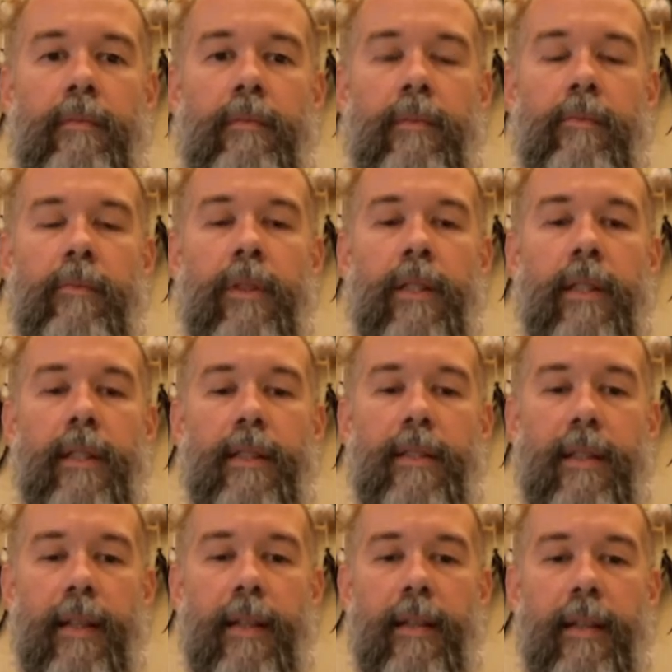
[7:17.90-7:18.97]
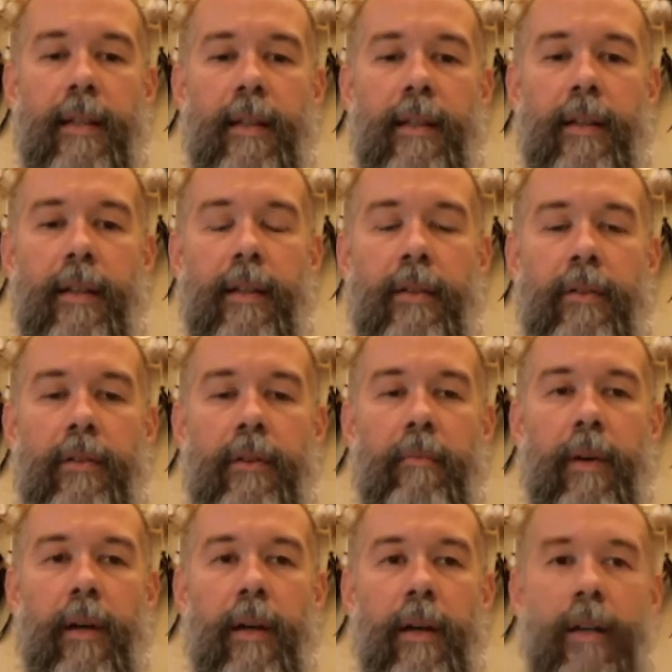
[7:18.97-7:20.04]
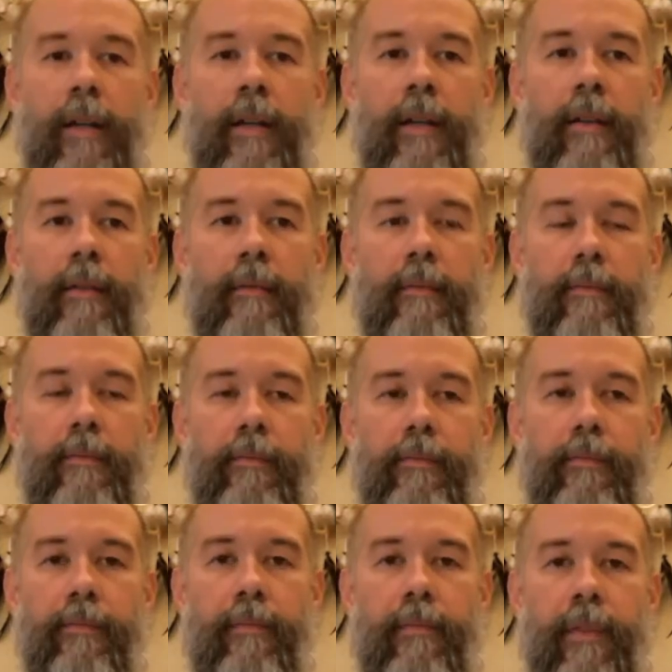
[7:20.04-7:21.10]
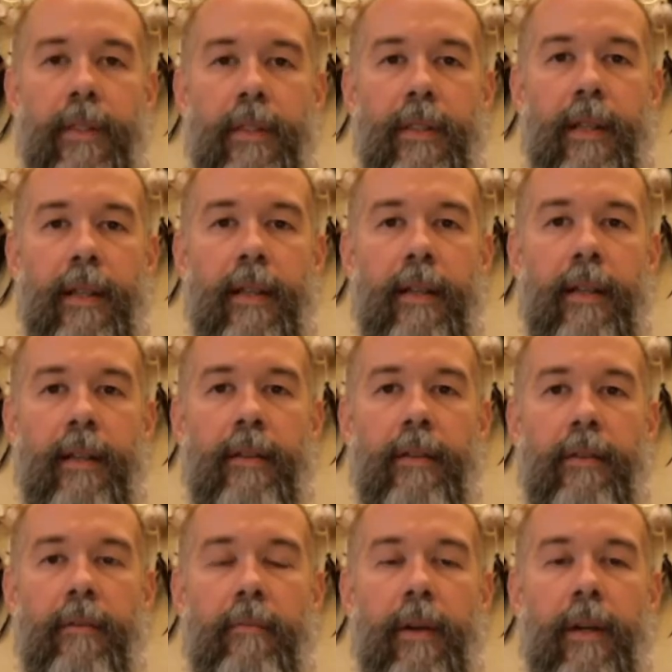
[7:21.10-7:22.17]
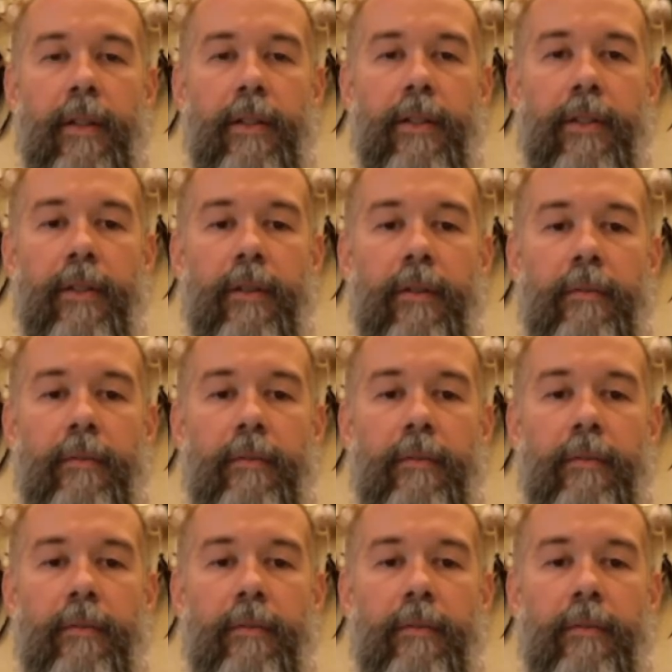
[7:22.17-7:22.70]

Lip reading: Really settling into the body, settling into the posture.